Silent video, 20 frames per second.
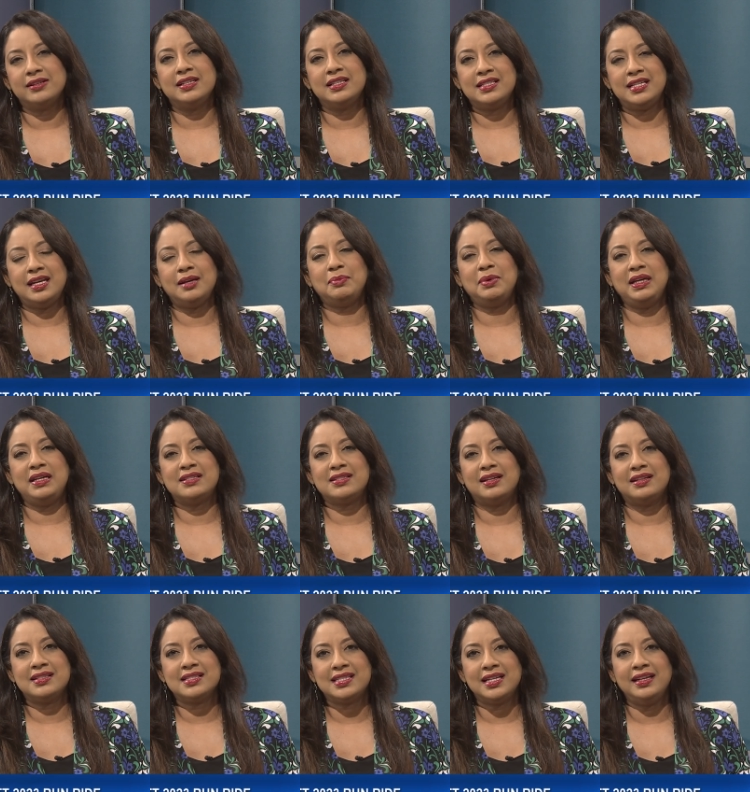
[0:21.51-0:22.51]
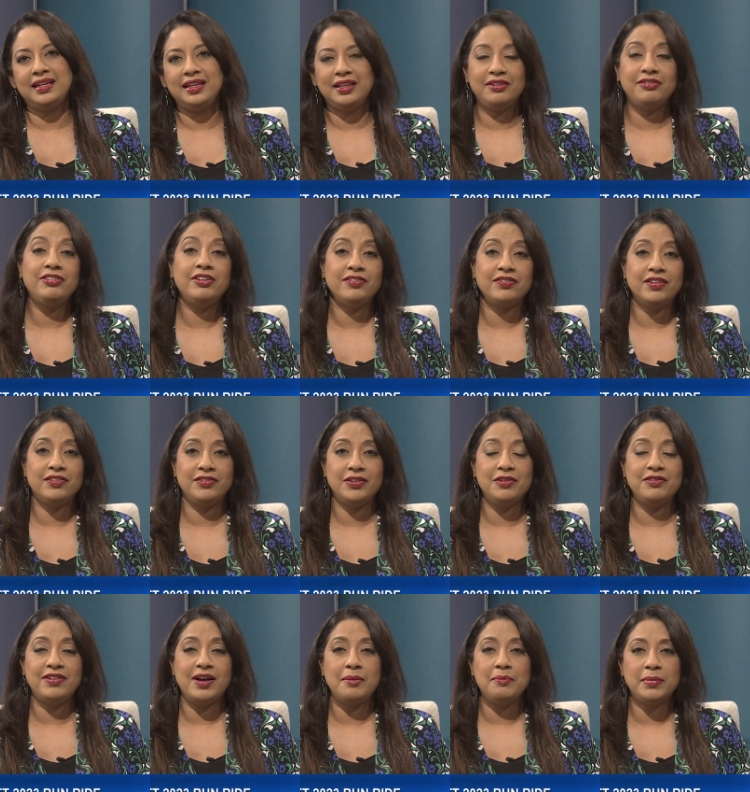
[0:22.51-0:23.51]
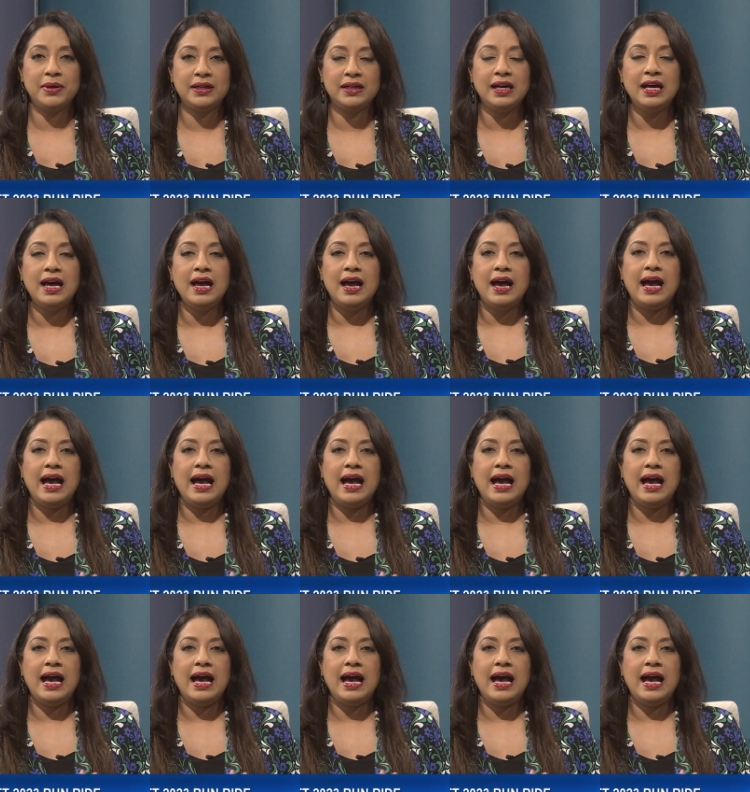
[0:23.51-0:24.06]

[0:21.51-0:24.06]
going to take place on Sunday, the 5th of November.